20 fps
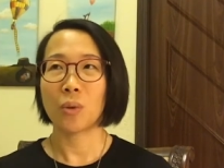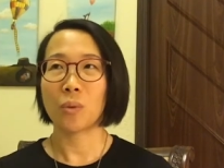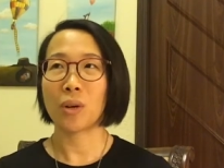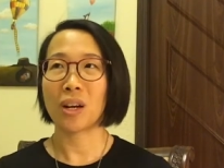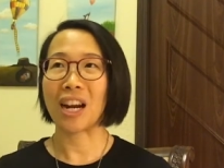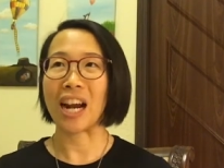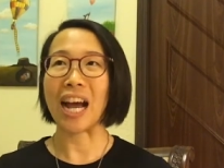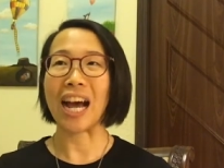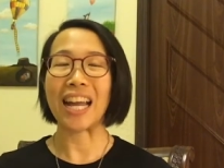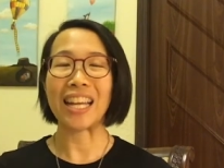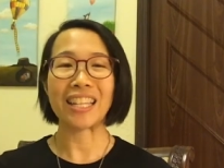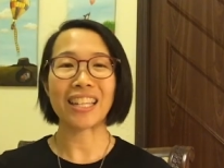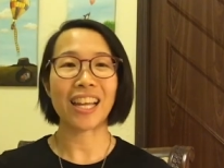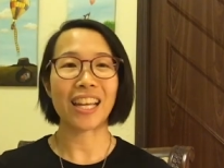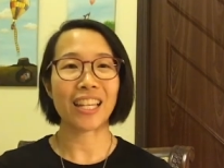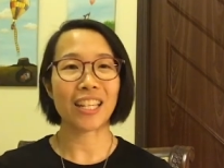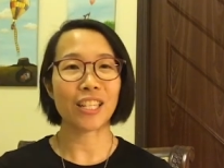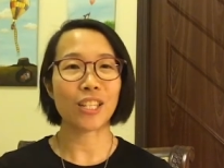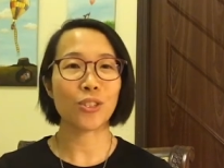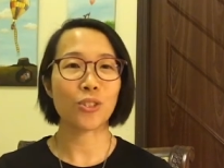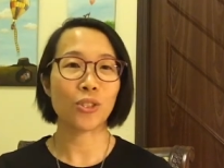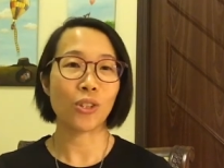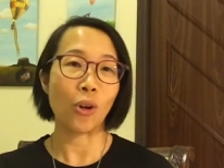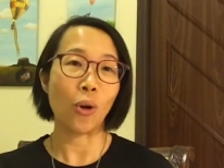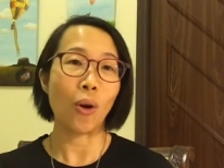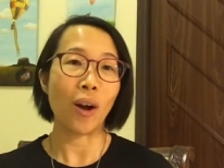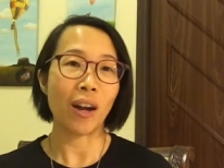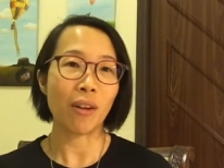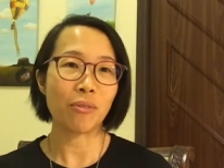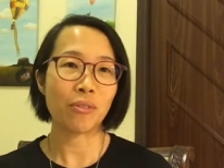we're unlikely to
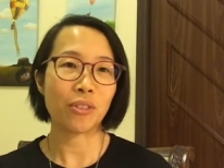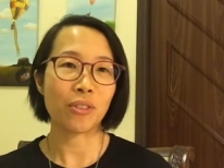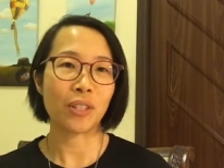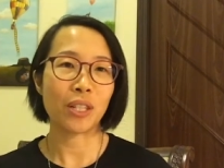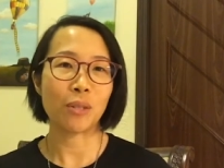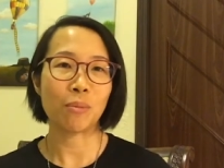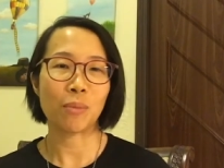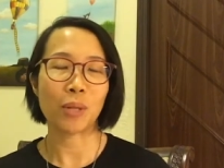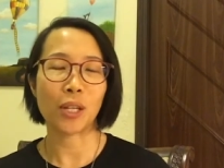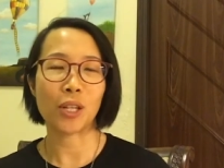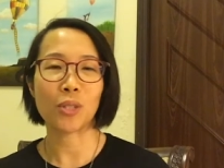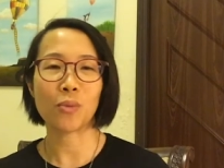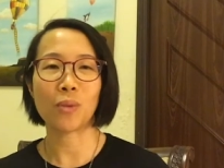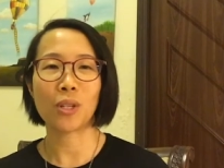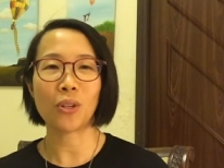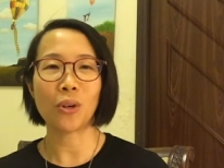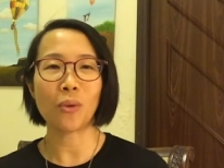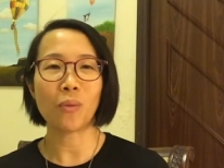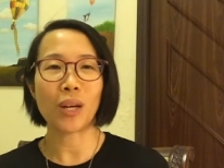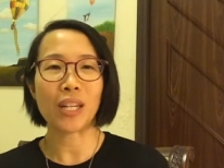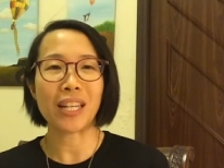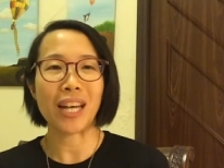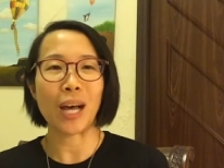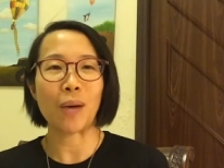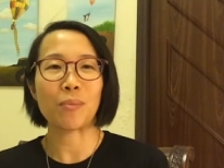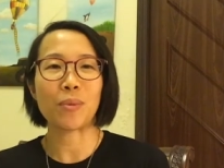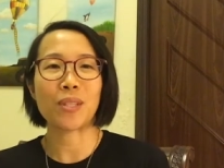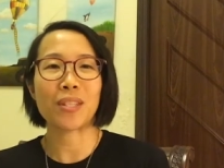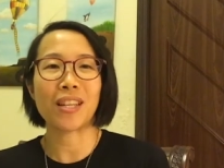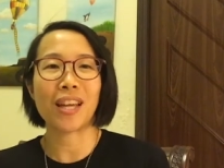go after it because we don't want to
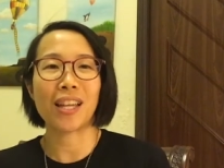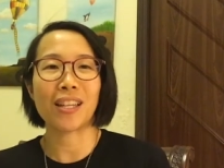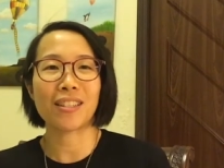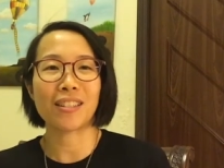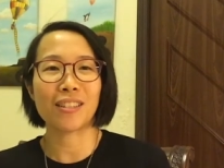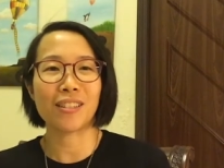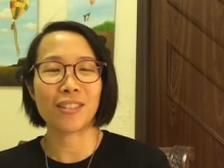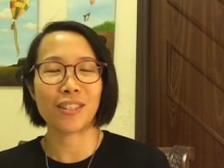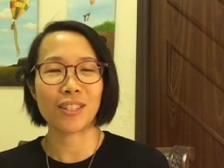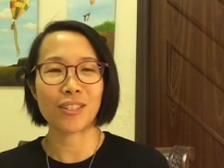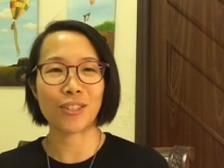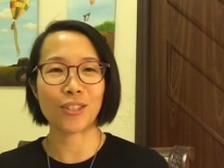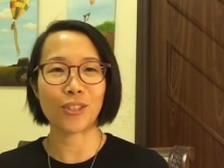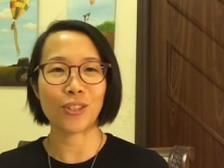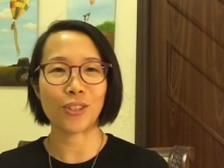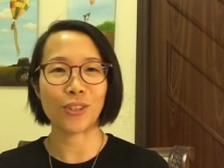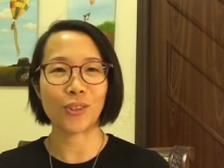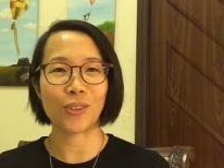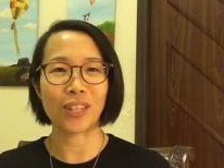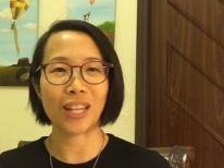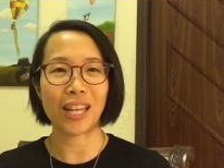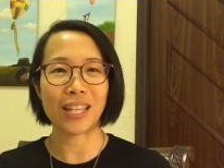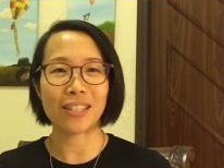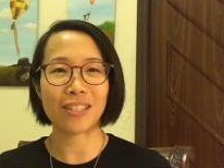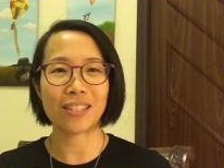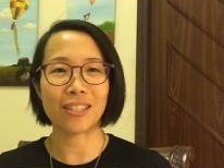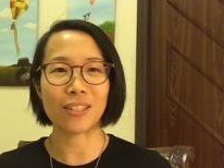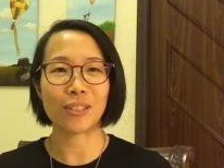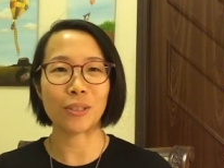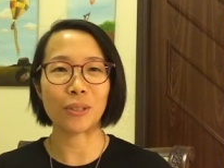upset this, you know,
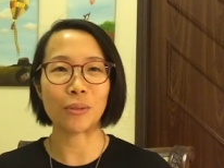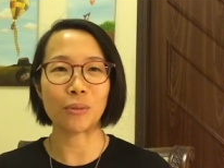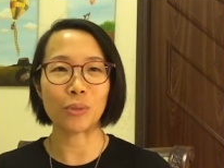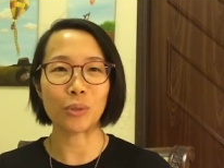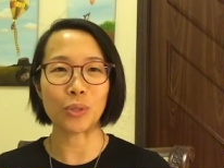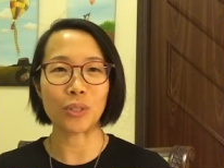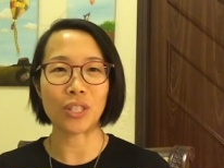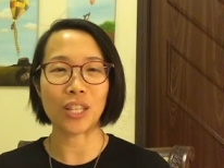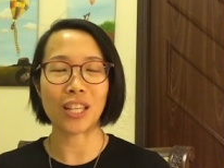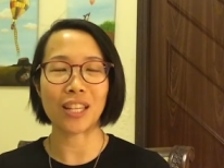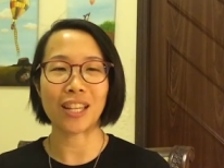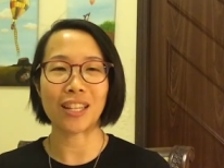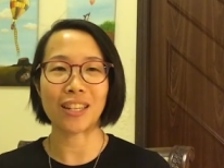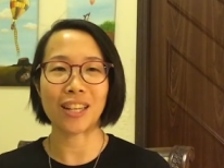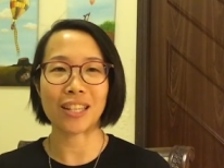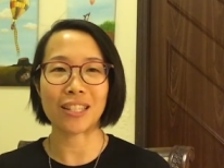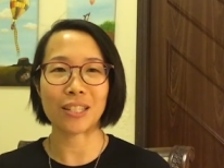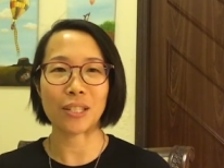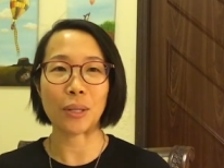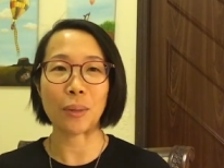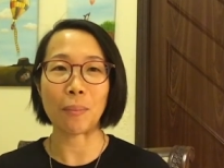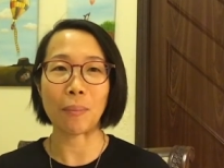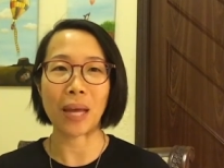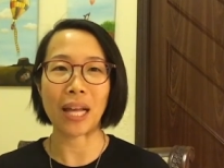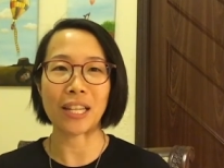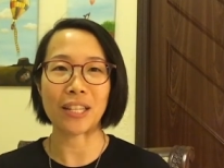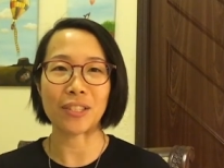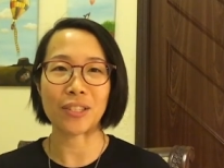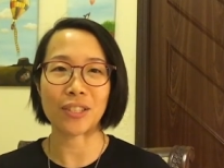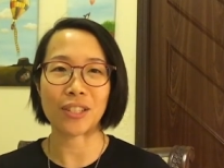nice little routine and nice little
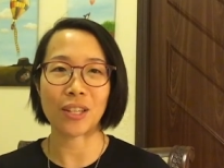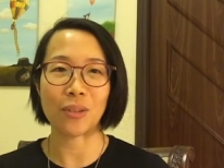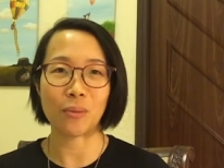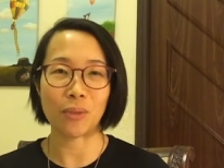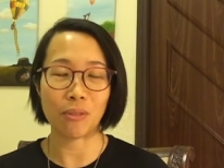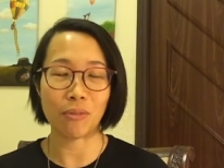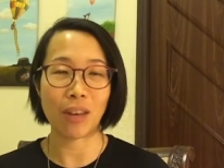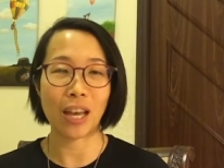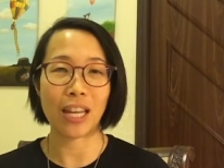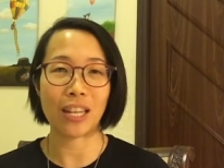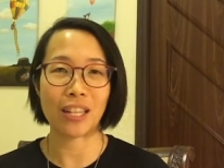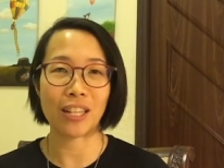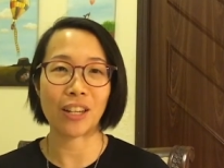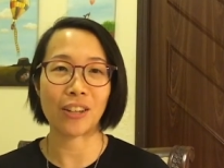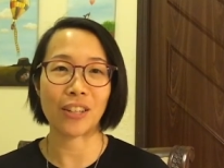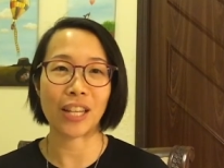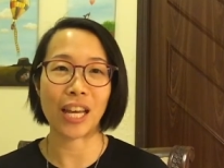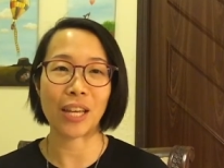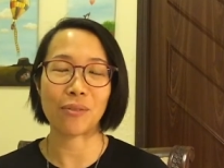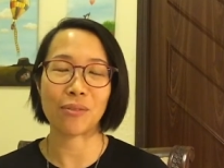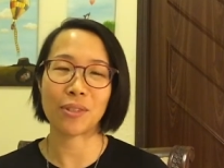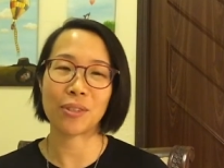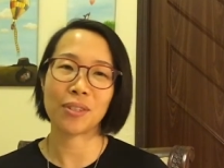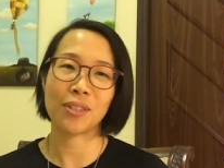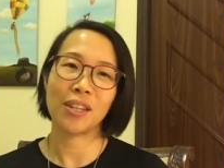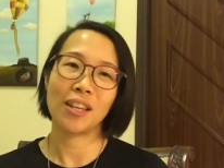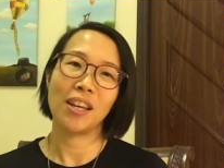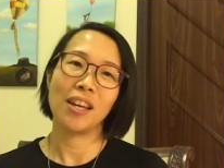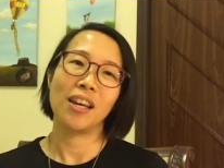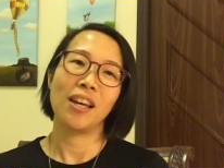balance that we've had in our lives.
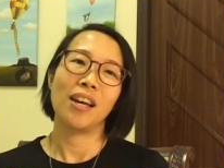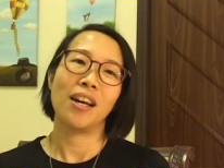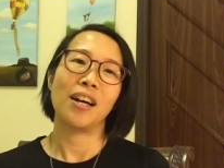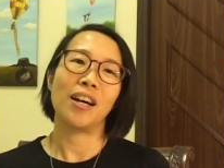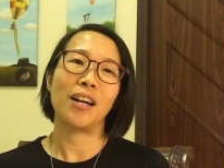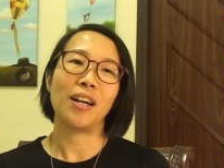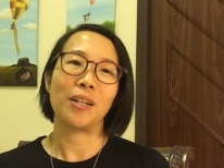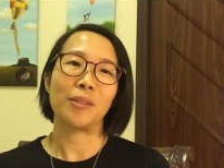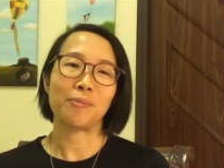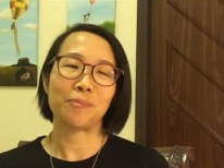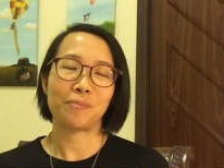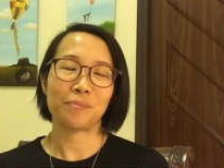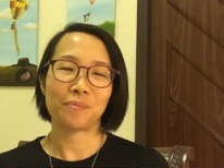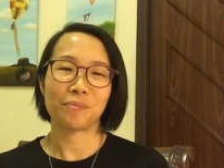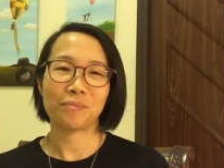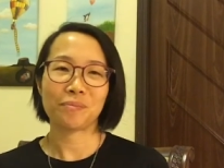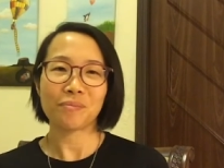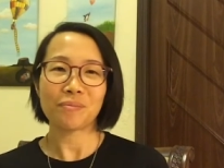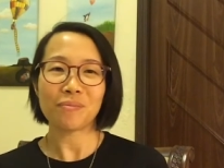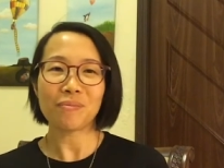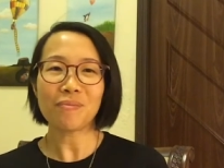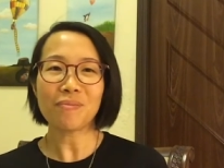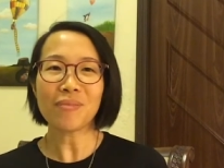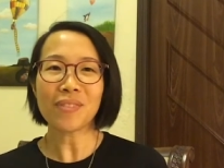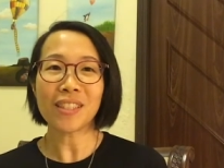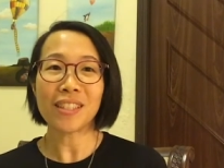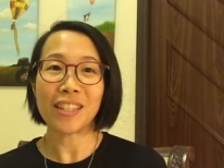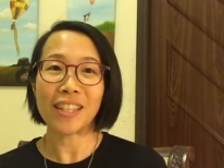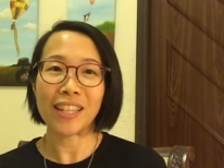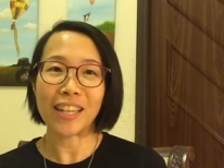Um,
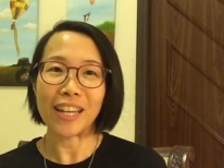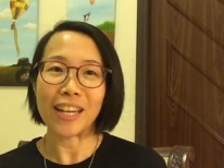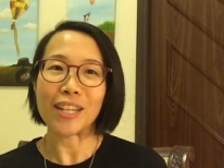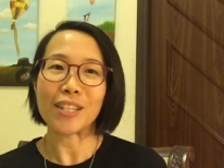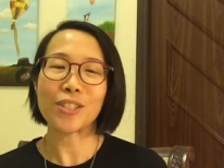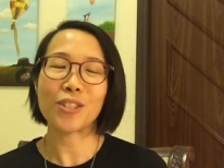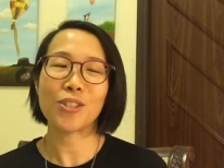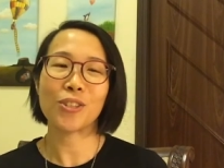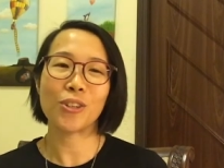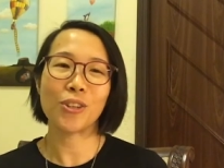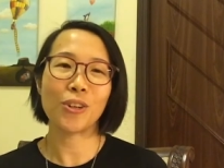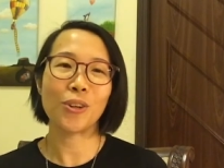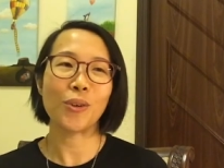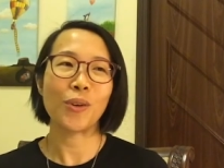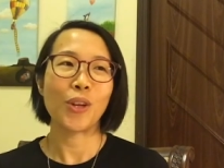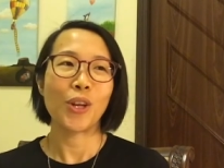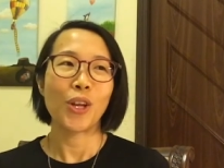yeah, so